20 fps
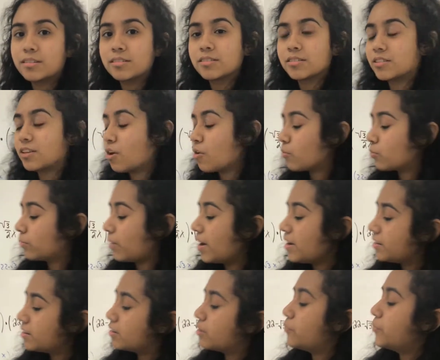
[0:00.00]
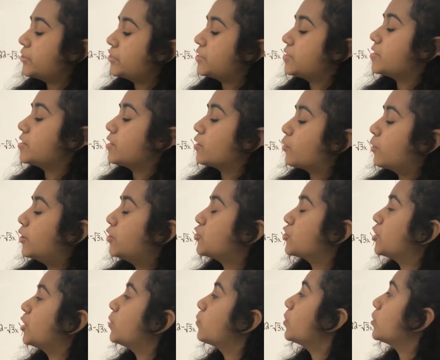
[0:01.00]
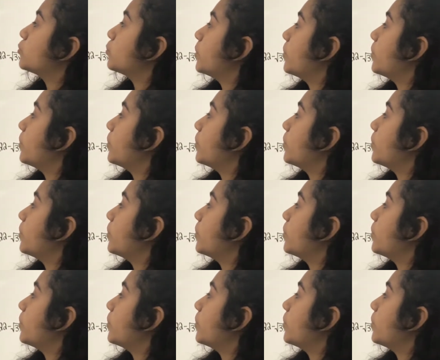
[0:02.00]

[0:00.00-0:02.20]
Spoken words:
So right here we see the equation in which